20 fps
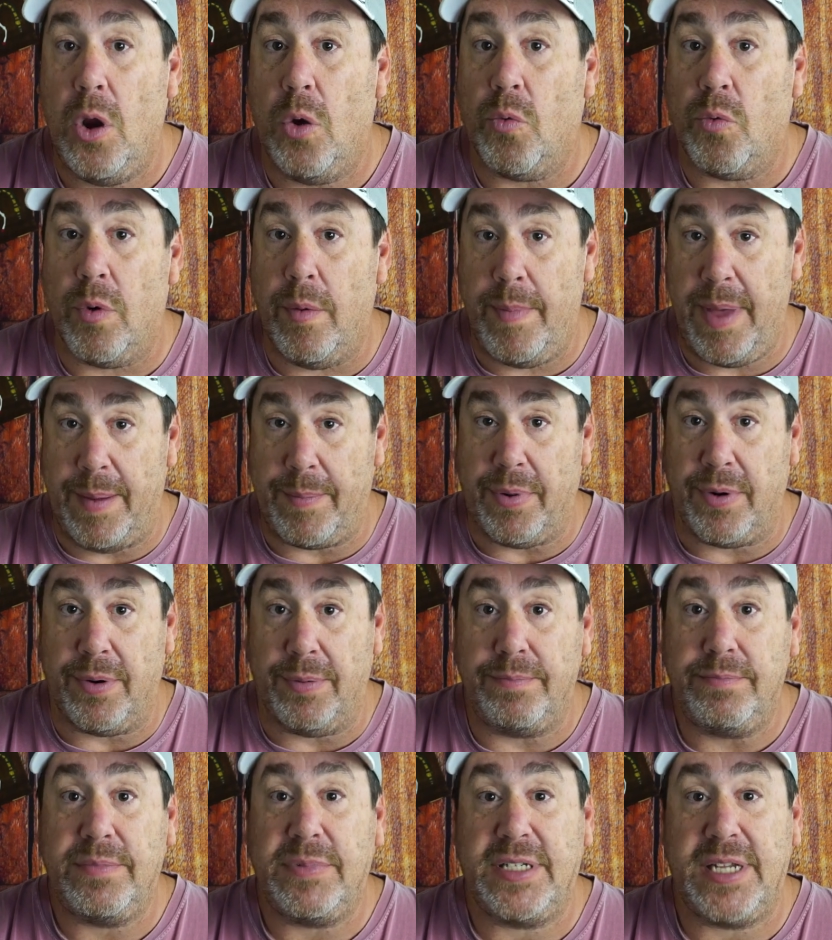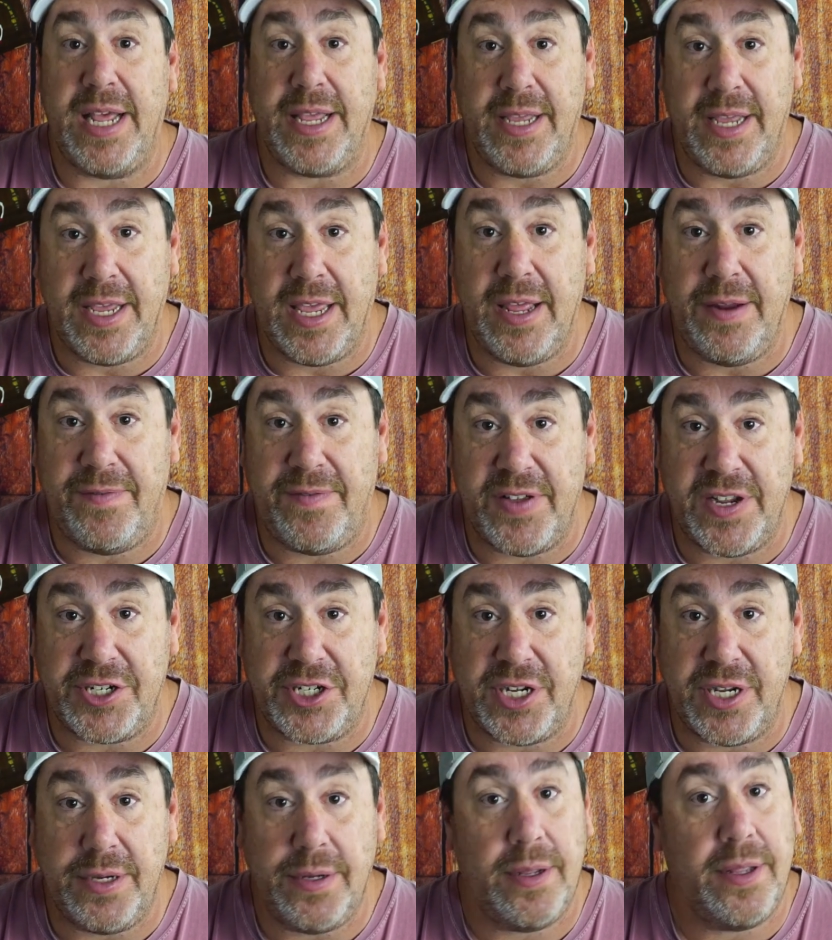Remember, take a kid
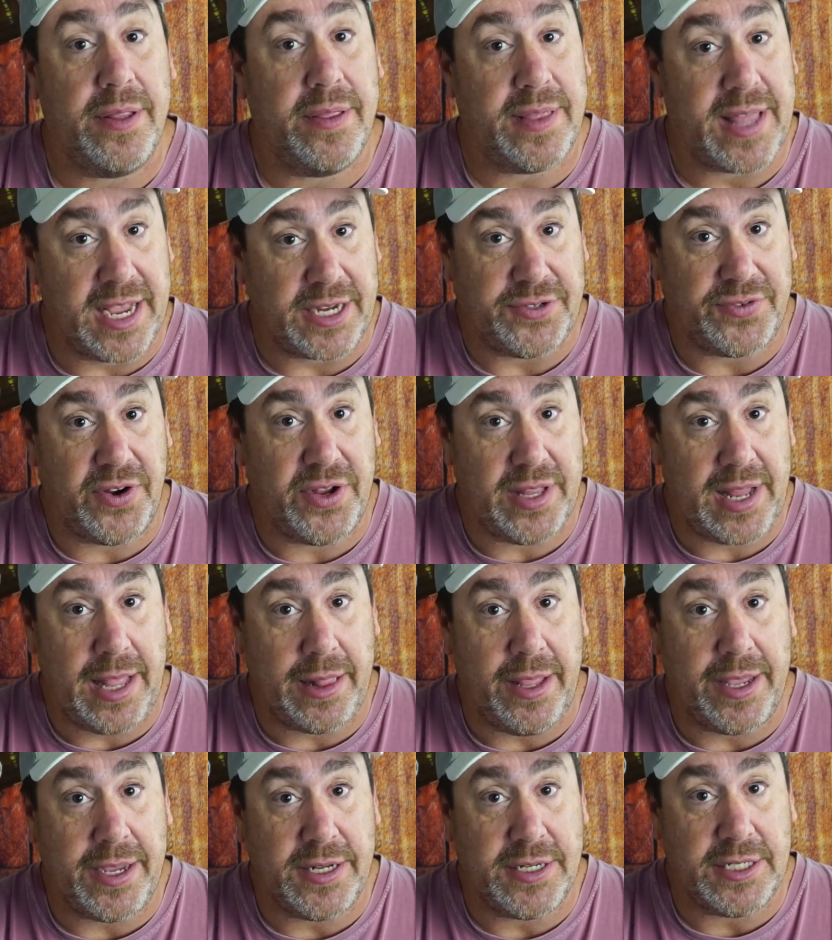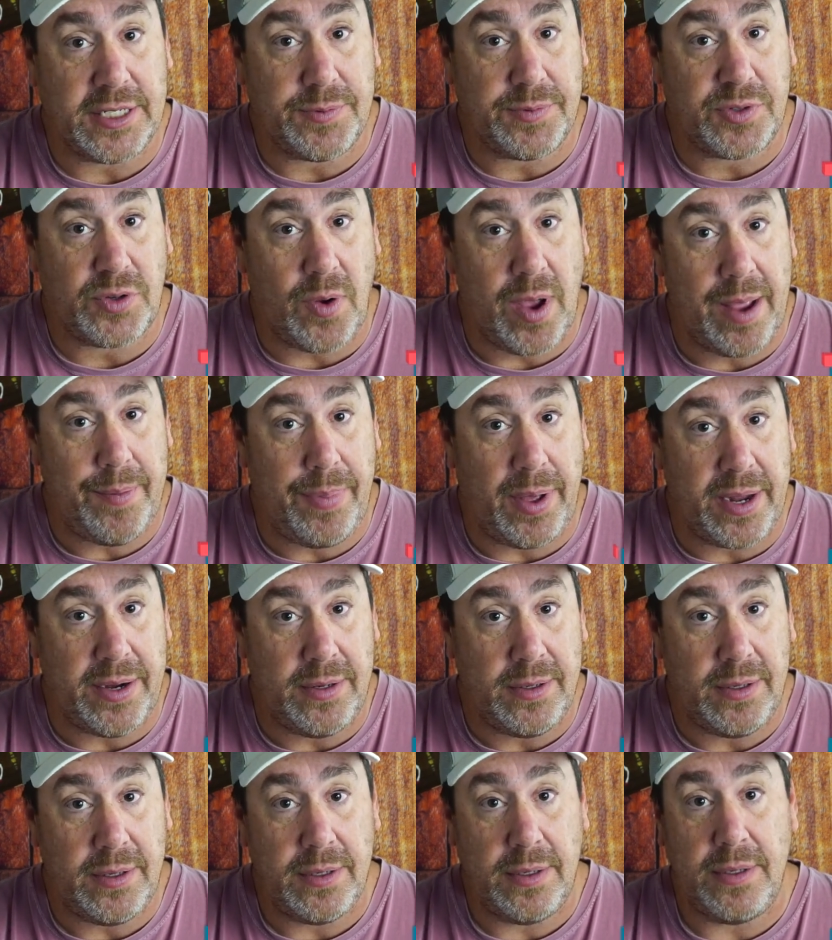fishing. Thanks for hitting that like and subscribe
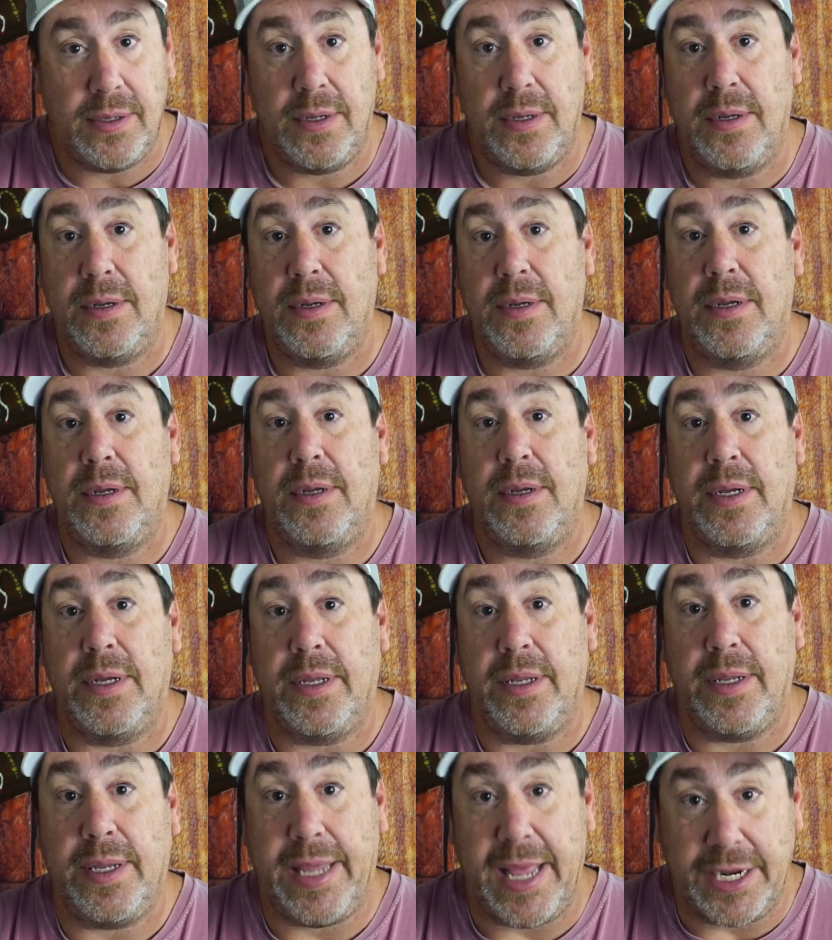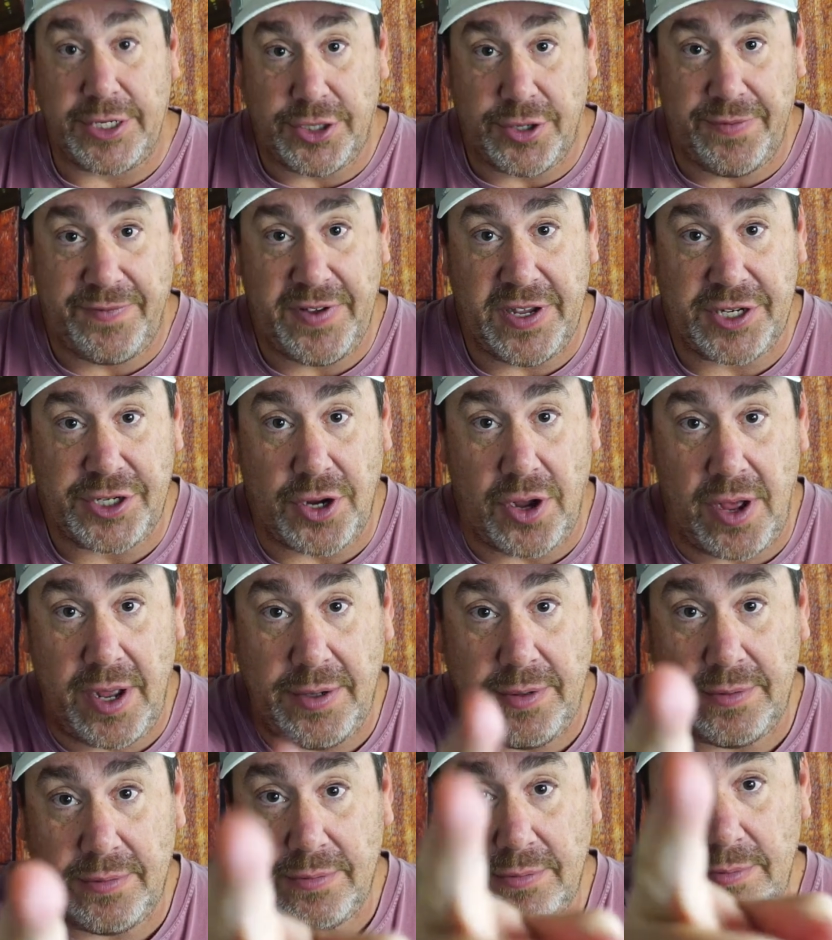button. Get your fish
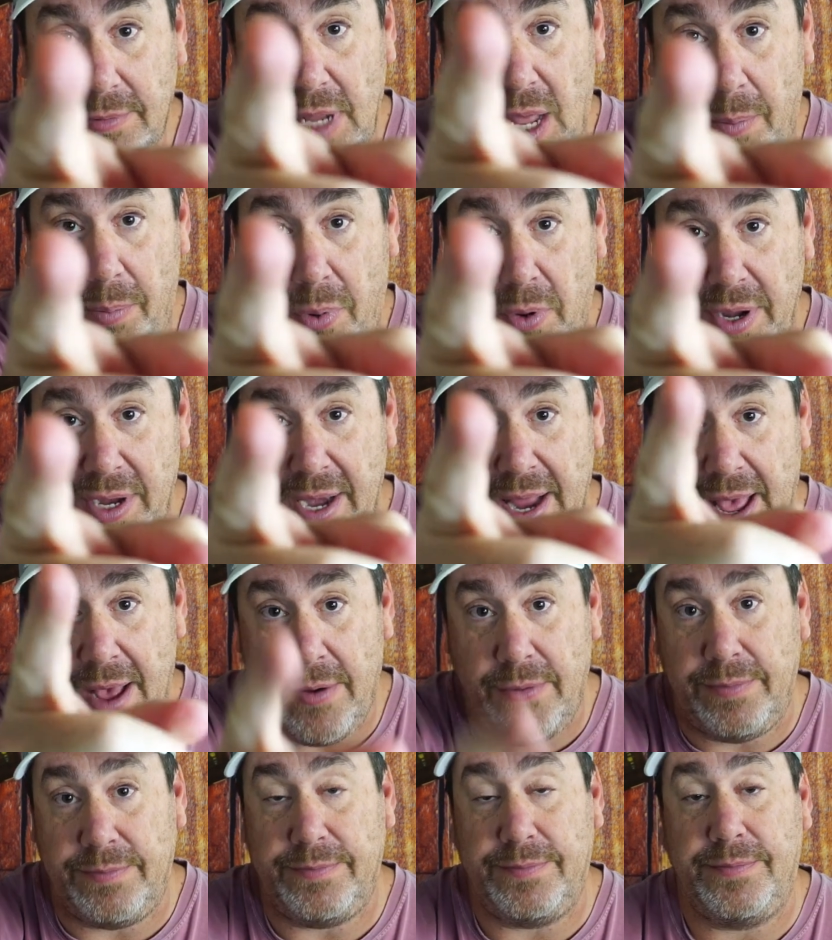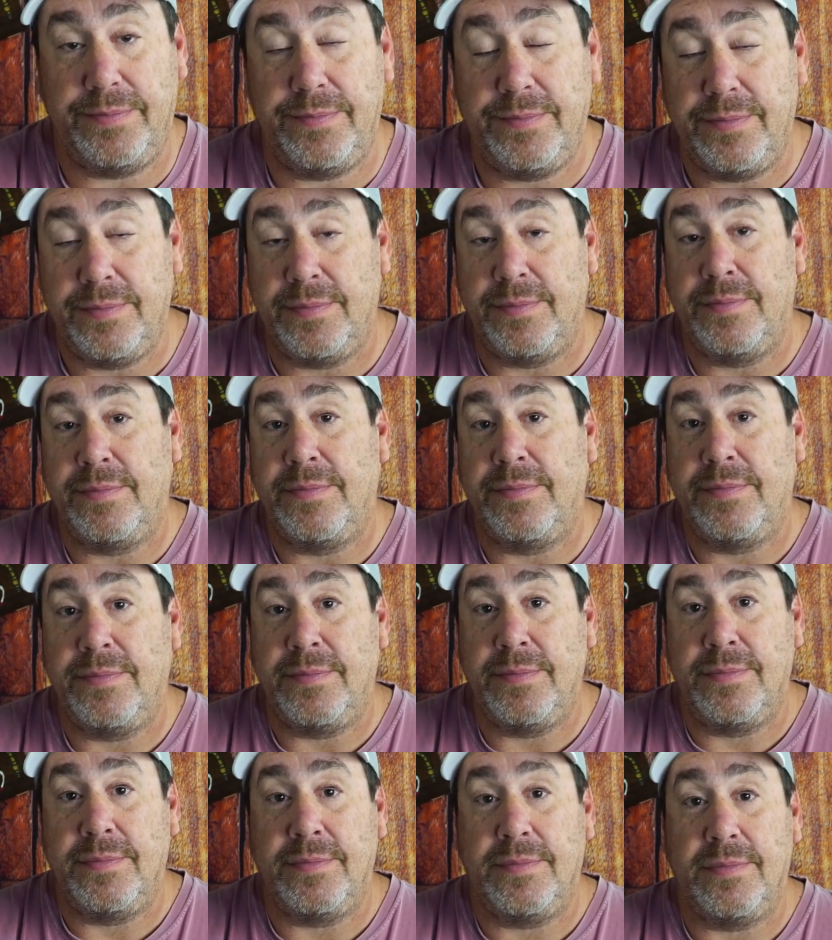on. I'll point now.
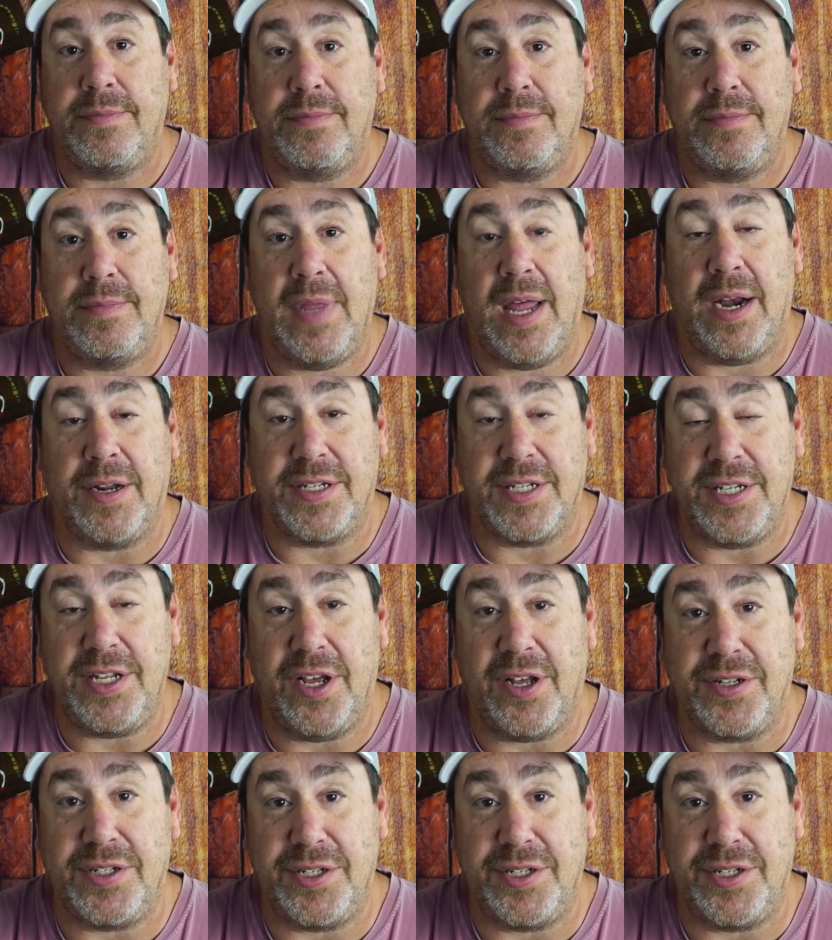And I'll see y'all